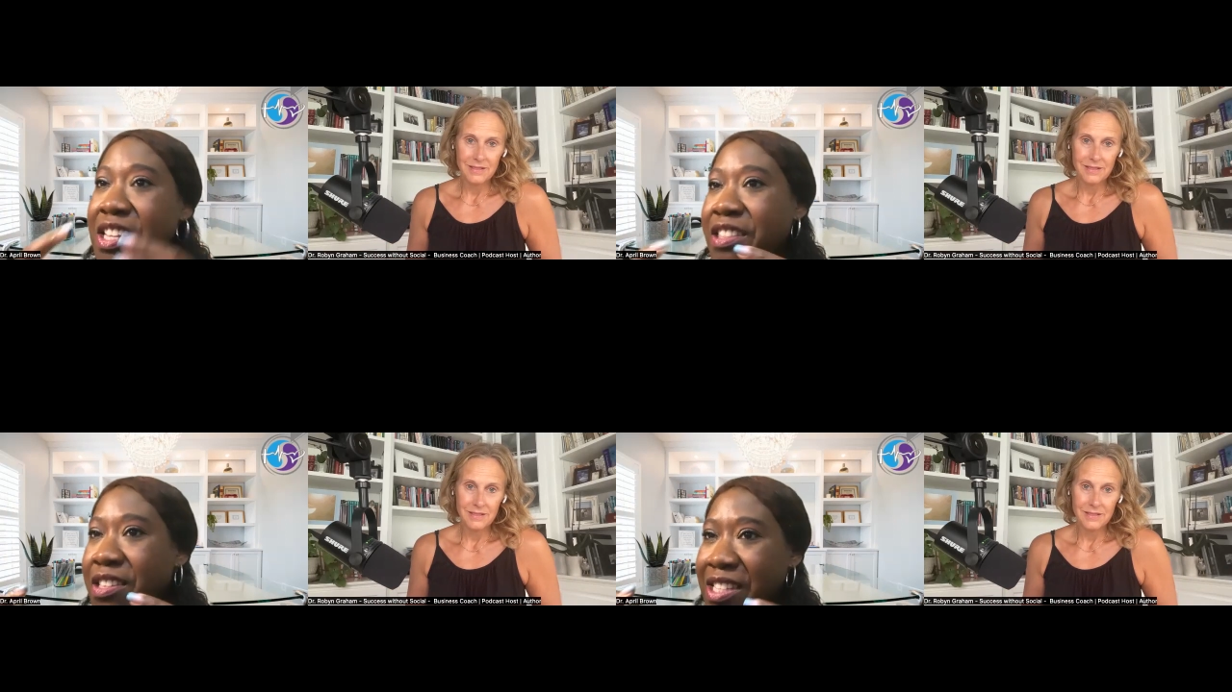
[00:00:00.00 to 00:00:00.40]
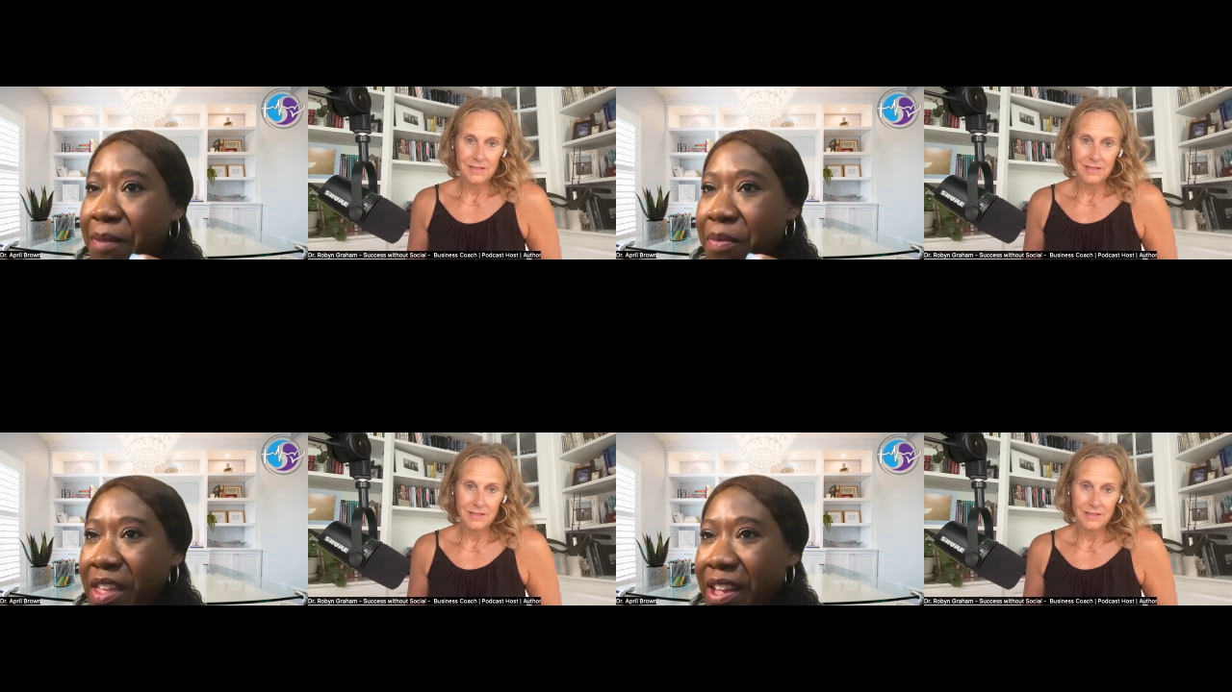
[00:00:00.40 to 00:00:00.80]
Speaker 1: the
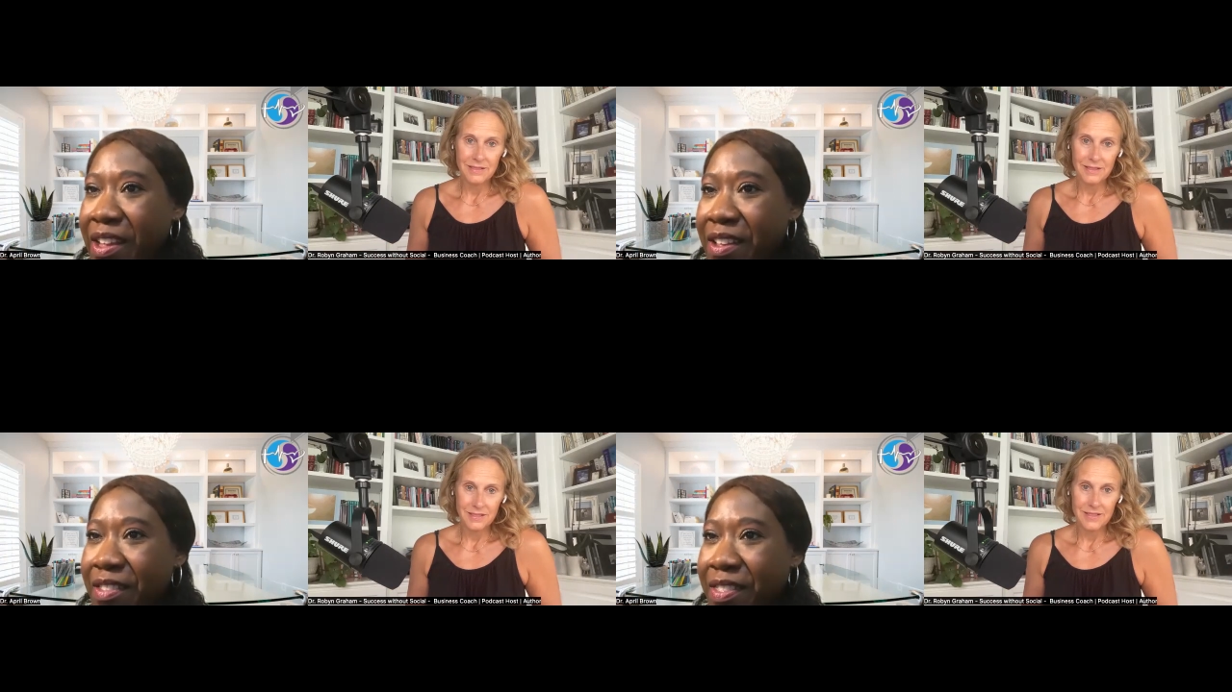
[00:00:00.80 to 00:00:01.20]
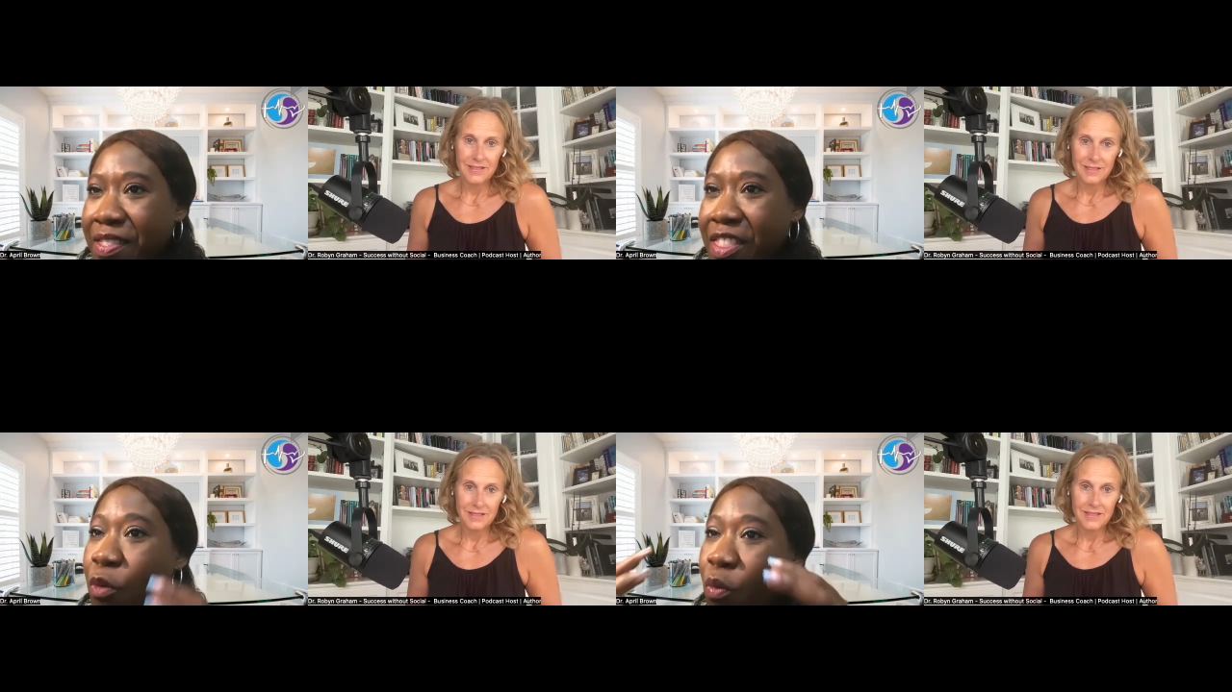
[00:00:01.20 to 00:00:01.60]
same thing.
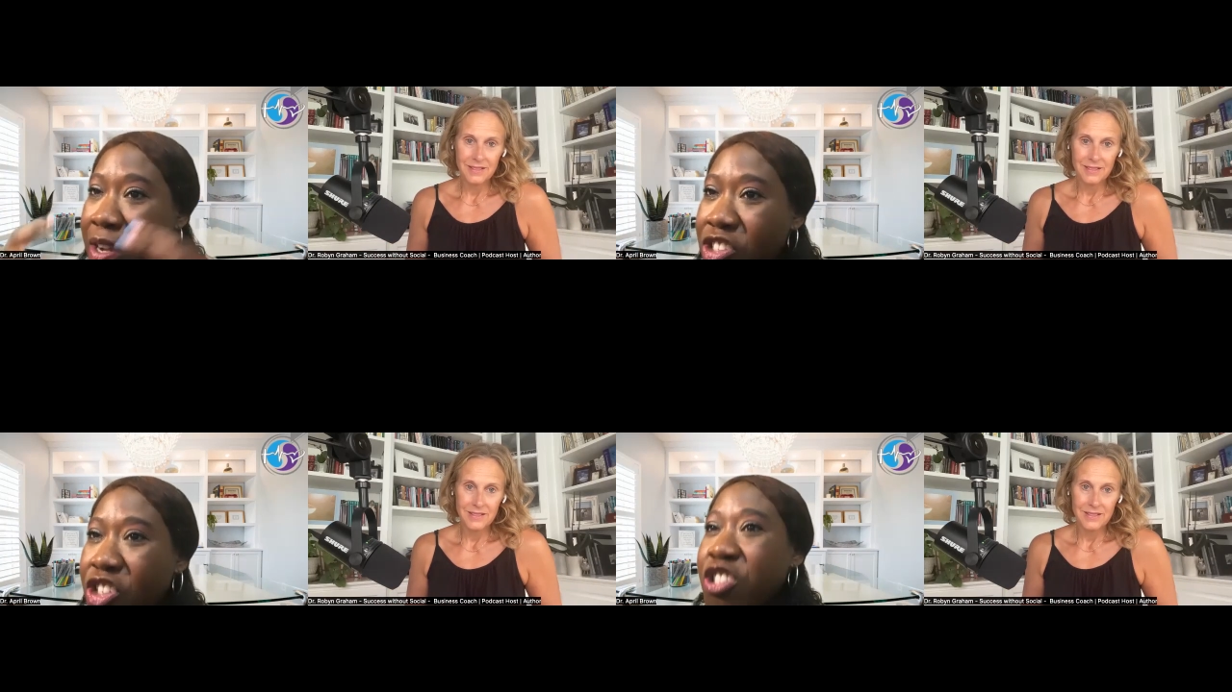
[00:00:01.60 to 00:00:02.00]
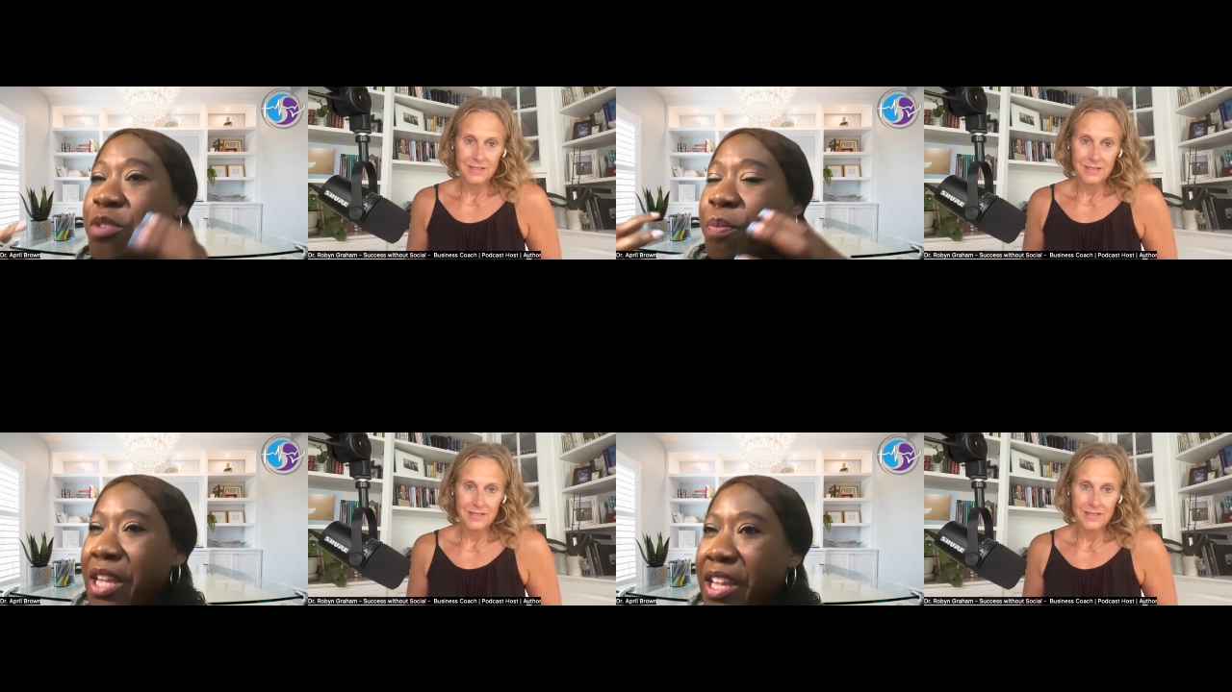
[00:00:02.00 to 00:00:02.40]
They want you
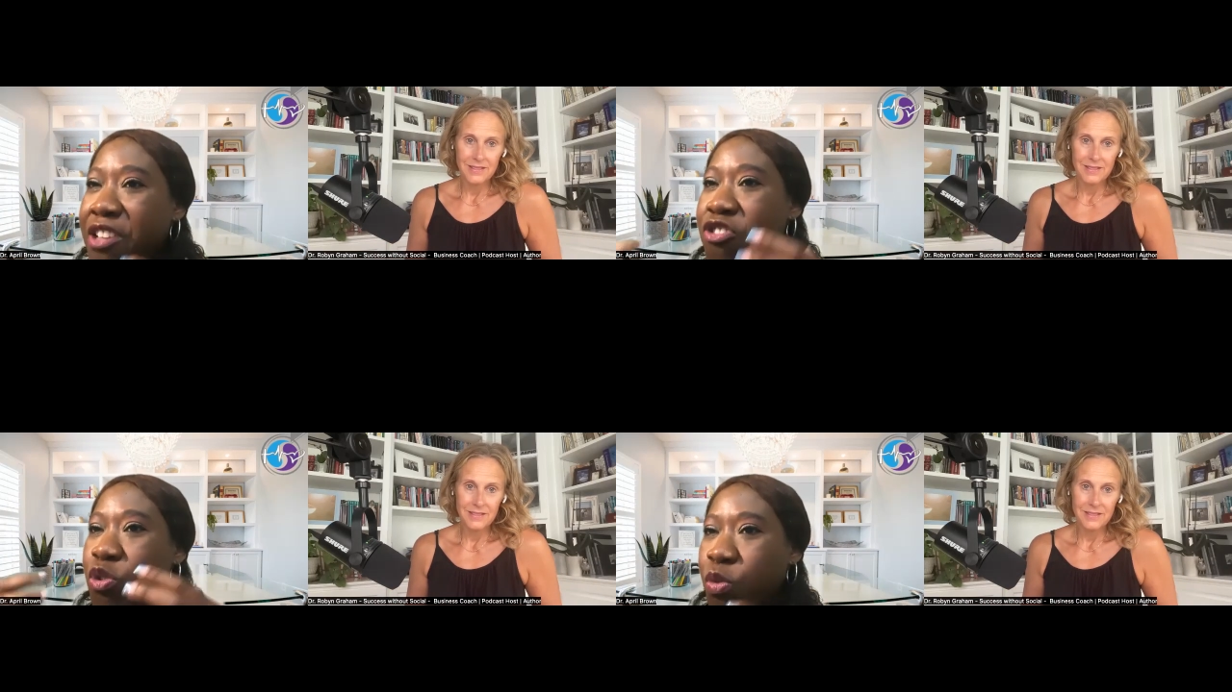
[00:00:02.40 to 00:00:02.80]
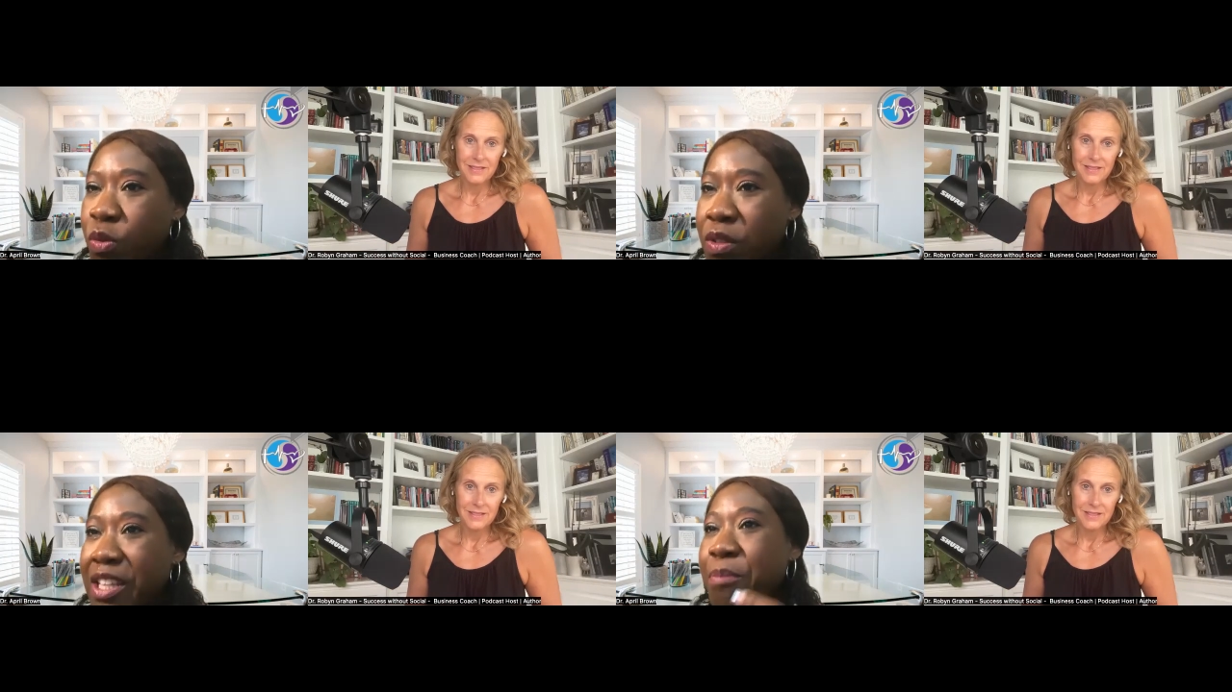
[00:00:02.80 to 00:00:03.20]
to be
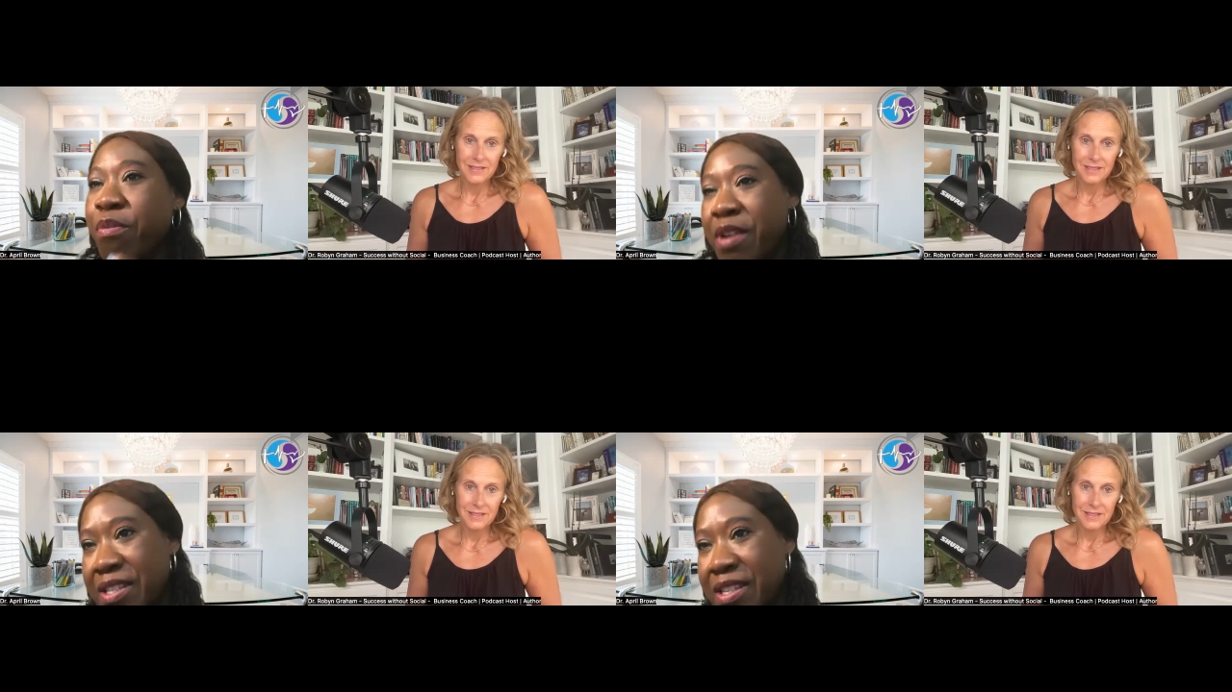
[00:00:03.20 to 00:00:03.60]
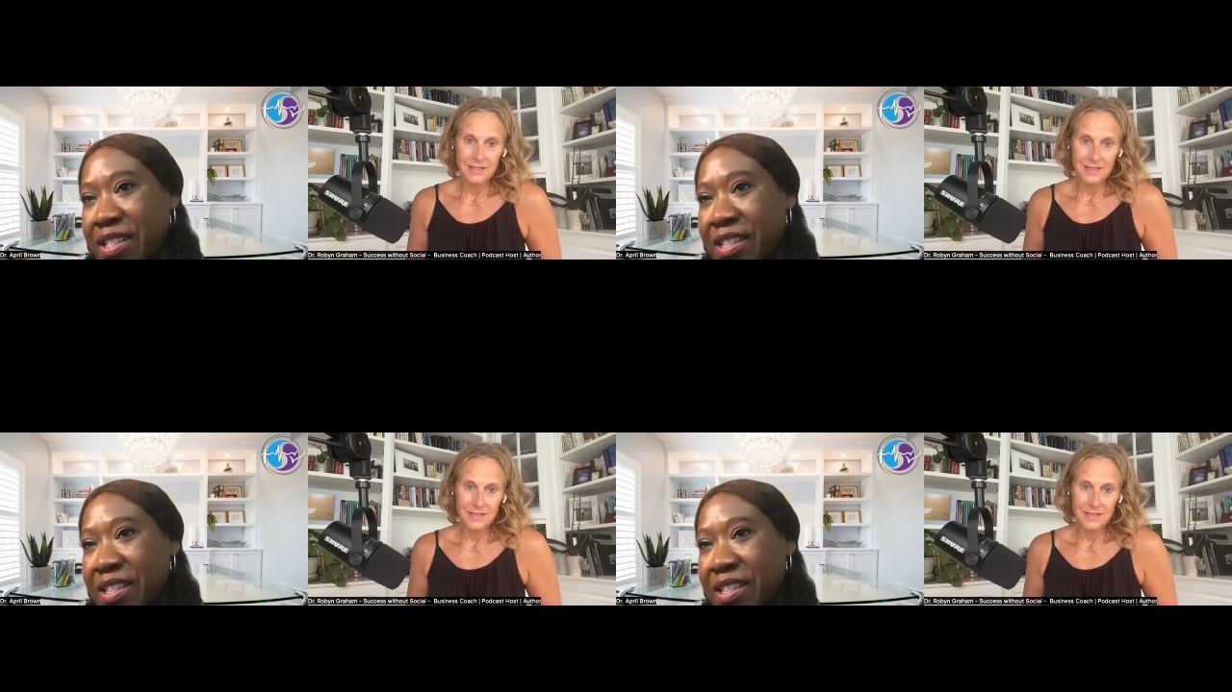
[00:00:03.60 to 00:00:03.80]
truly present.